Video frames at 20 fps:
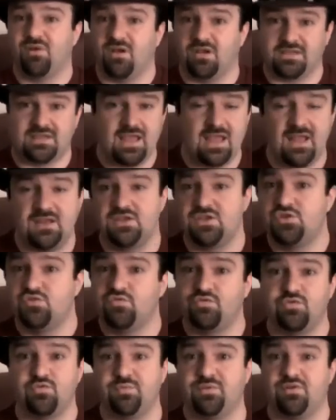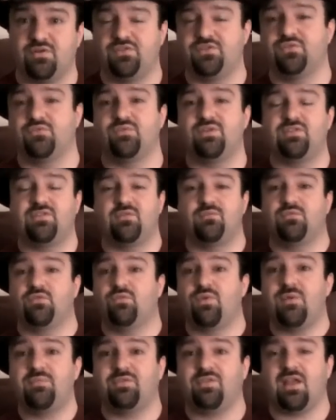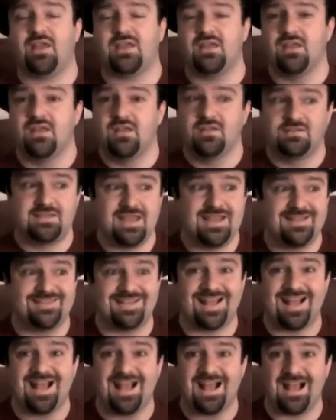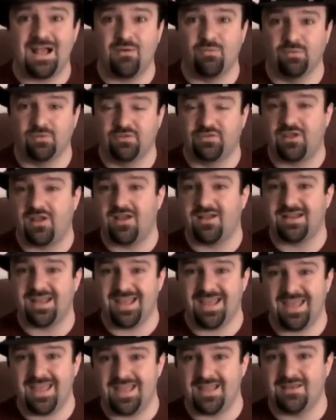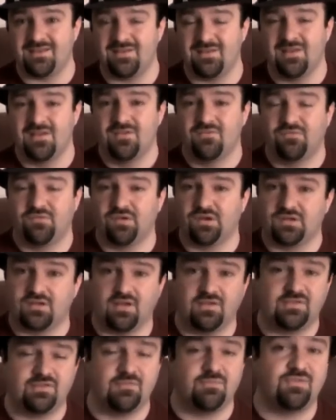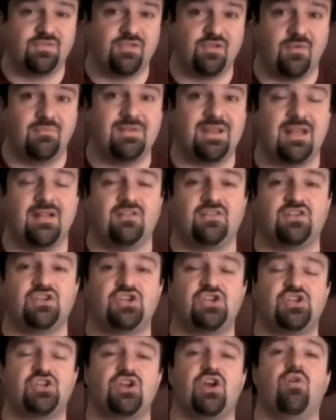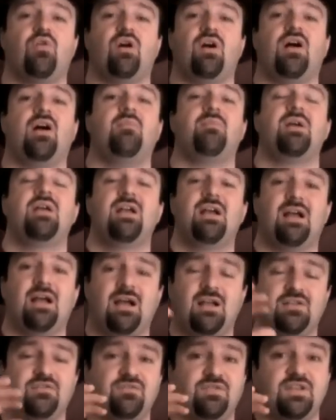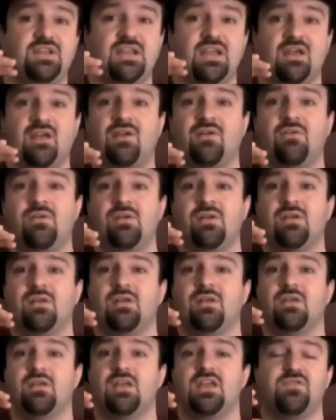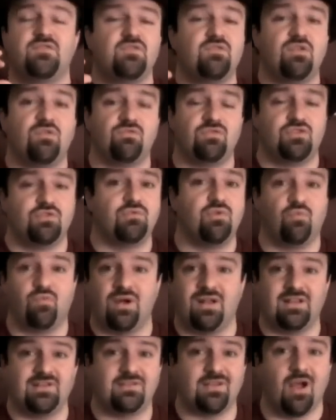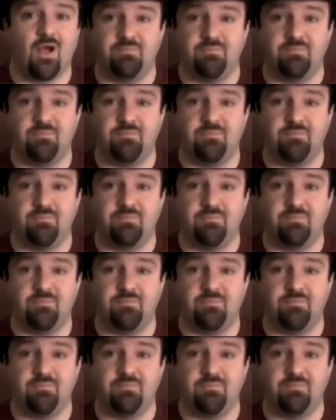But again, YouTube and all their wisdom, the website takes hours on end for a custom thumbnail to show up on a video if you don't do it while it's